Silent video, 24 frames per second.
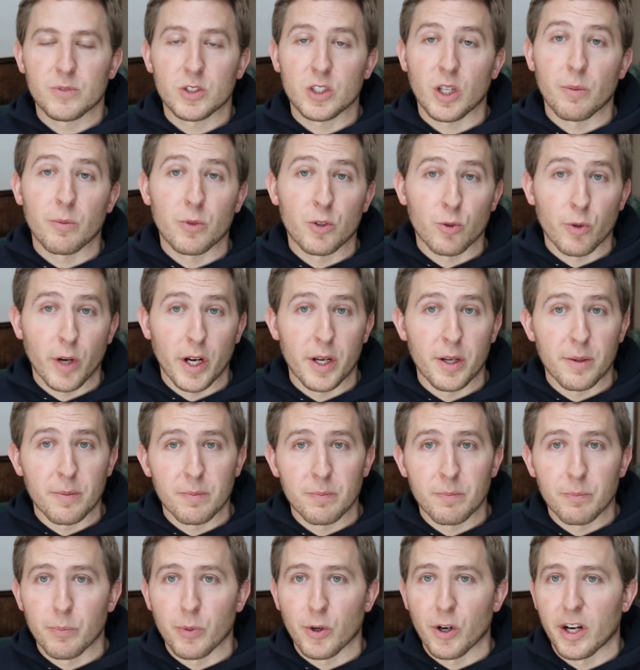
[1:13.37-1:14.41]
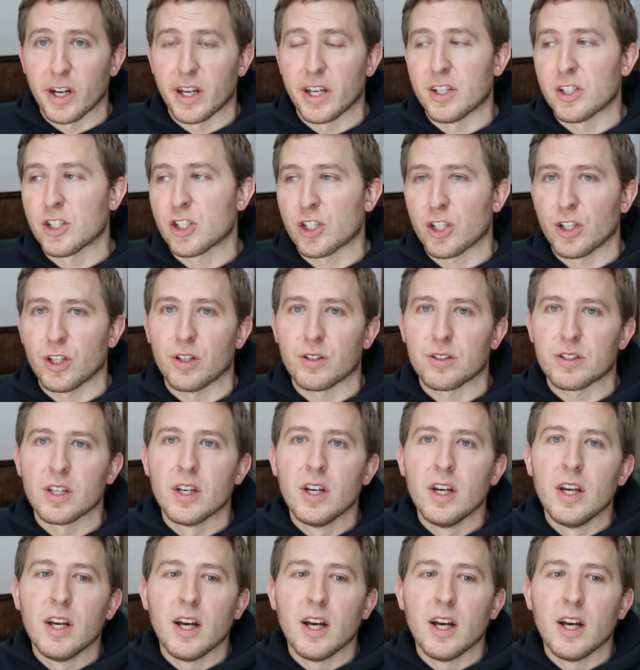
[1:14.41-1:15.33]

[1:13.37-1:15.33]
some great brand shirt.